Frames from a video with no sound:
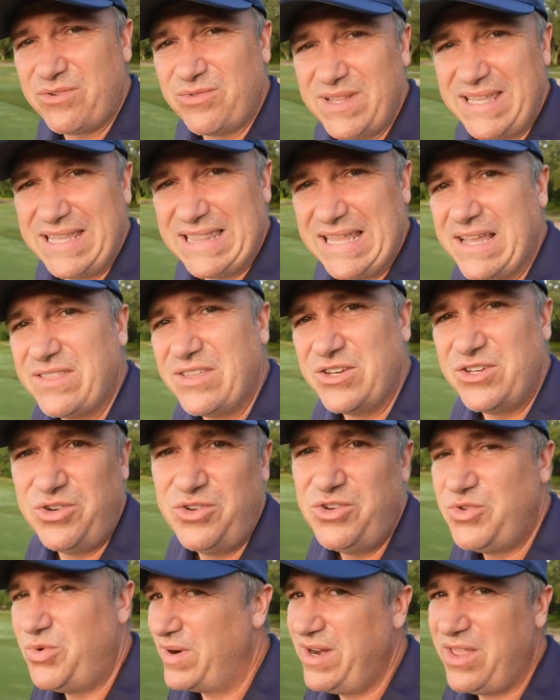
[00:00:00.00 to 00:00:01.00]
really like the
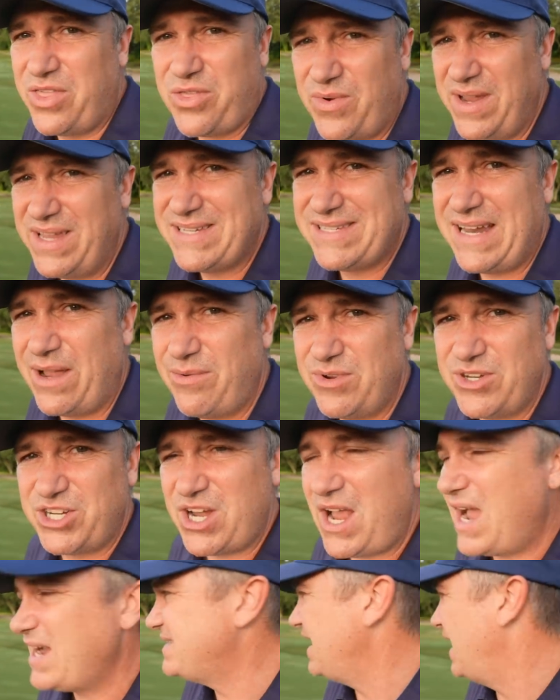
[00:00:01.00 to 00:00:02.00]
two twenty-threes, and I was
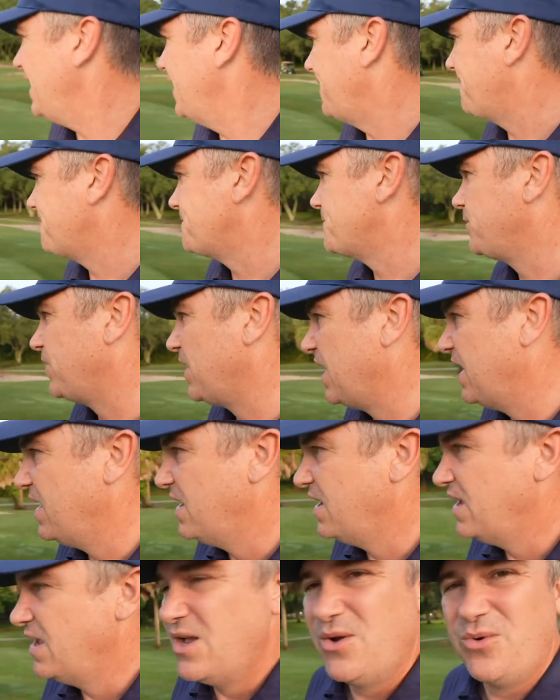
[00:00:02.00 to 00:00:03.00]
shocked at it.
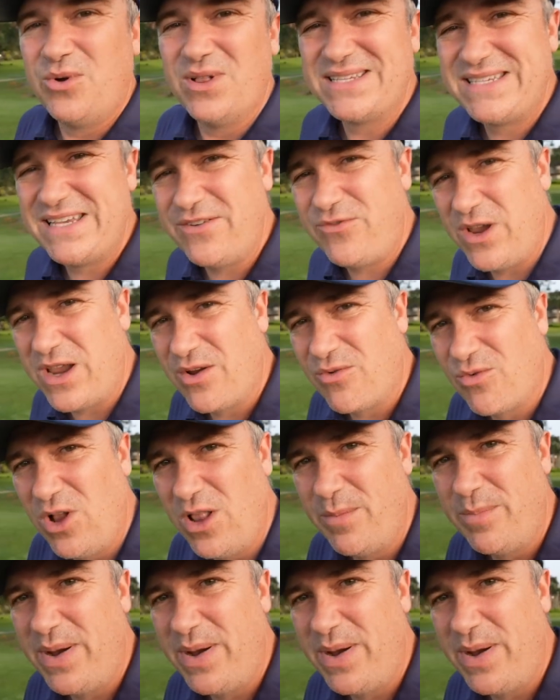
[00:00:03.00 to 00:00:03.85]
Well, let's see if we can roll a